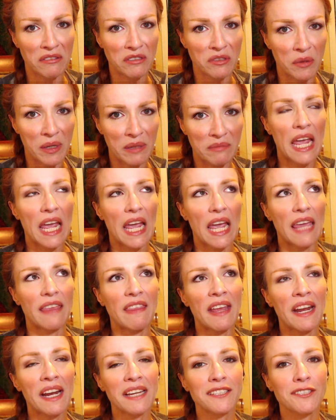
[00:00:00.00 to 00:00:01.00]
to it. And
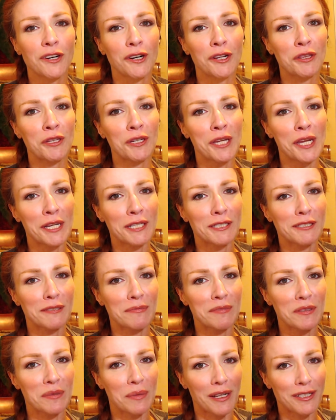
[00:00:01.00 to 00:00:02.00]
then I started looking at some
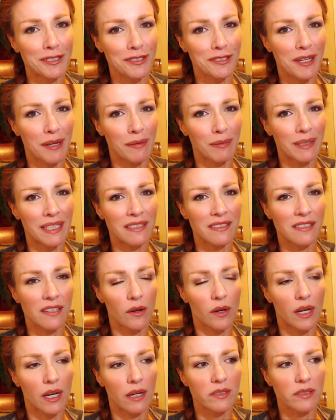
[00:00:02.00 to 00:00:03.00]
swatches a couple days ago,
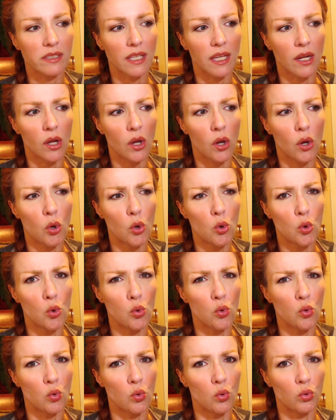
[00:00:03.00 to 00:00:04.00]
and I was like,
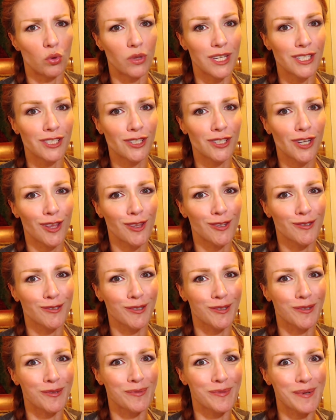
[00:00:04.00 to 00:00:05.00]
ooh, these colors
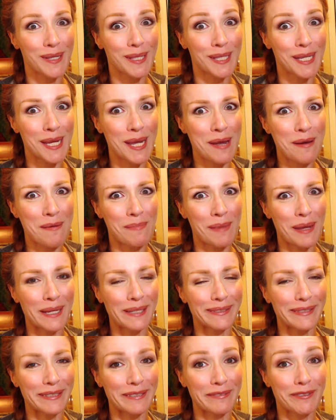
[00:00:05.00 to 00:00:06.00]
look really
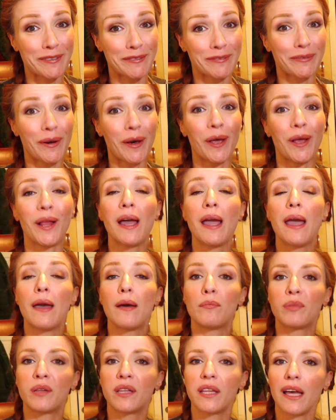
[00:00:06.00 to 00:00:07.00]
amazing for fall.
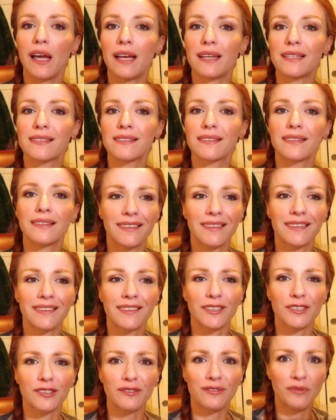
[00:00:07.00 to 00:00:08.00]
Plus,
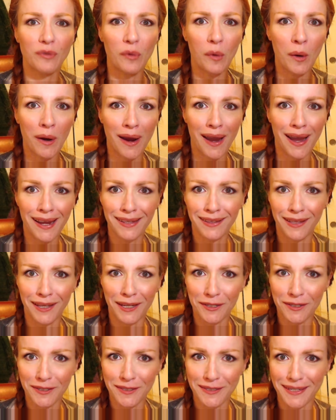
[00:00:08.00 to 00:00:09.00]
there's 4
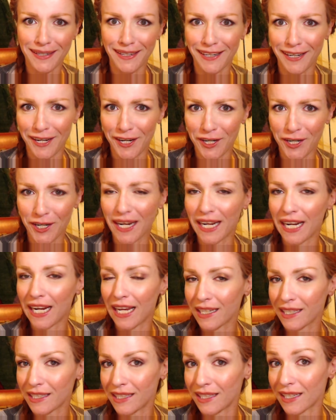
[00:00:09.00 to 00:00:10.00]
highlighters in here, and I
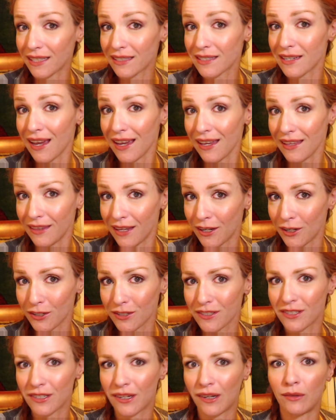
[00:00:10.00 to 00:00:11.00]
collect
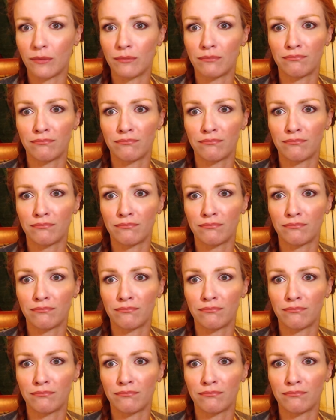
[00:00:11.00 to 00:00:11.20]
highlighters, so